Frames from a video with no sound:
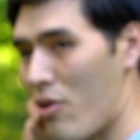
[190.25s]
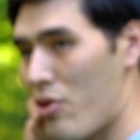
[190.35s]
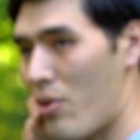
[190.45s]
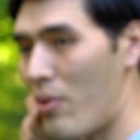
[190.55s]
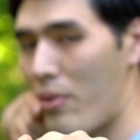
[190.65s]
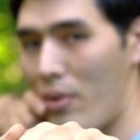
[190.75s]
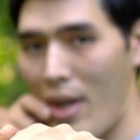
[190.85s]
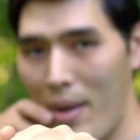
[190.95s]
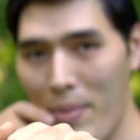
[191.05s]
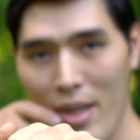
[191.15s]
shoulder
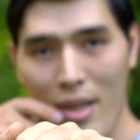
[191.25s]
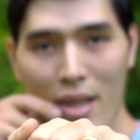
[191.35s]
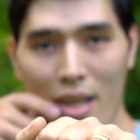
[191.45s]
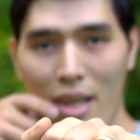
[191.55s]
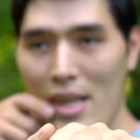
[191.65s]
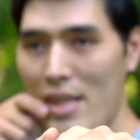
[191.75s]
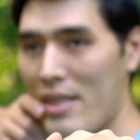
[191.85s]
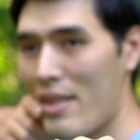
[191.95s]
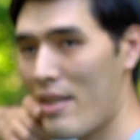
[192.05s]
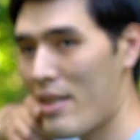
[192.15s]
alignment
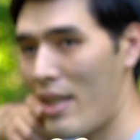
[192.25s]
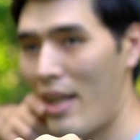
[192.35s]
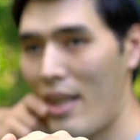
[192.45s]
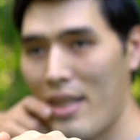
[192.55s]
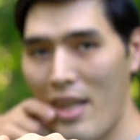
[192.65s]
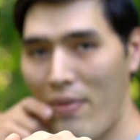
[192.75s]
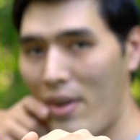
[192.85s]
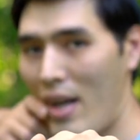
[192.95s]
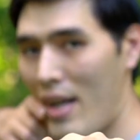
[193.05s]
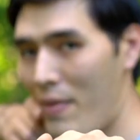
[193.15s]
is slightly
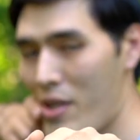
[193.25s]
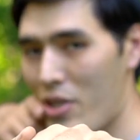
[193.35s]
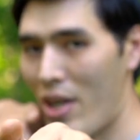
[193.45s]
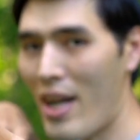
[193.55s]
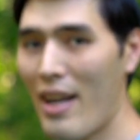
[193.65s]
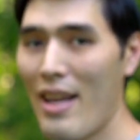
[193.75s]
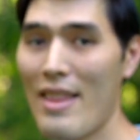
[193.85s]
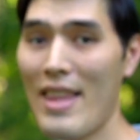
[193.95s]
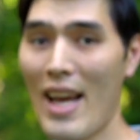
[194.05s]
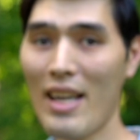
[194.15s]
different on every shot.
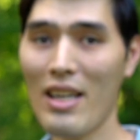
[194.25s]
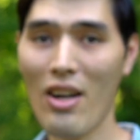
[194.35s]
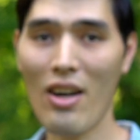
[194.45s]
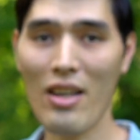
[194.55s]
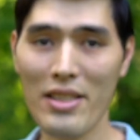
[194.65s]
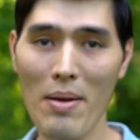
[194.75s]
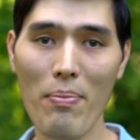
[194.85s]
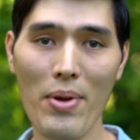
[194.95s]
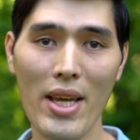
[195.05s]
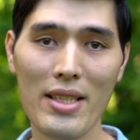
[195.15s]
That can cause a
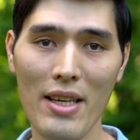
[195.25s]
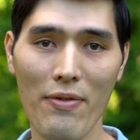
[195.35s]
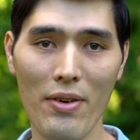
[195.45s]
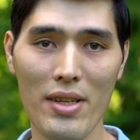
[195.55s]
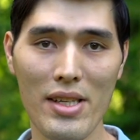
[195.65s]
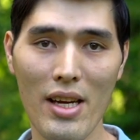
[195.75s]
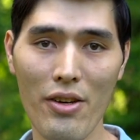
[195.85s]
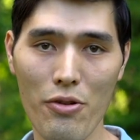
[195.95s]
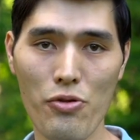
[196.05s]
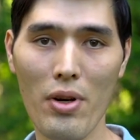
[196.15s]
big difference in
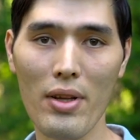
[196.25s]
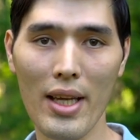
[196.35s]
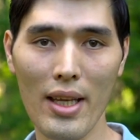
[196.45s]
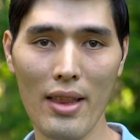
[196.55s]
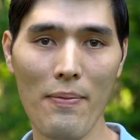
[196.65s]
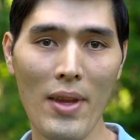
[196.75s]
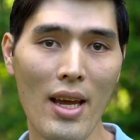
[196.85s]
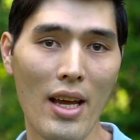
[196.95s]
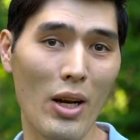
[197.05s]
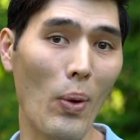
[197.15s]
your draw length.
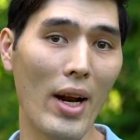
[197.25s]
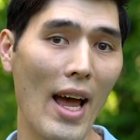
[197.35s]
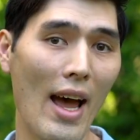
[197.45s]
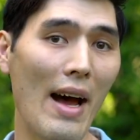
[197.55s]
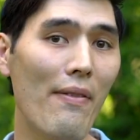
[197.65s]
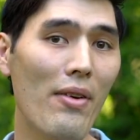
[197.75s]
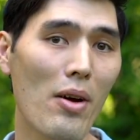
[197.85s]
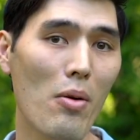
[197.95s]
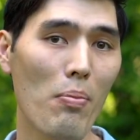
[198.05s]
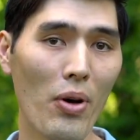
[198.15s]
And you want to have
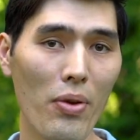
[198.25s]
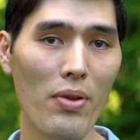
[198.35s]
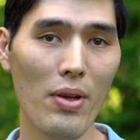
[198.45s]
both of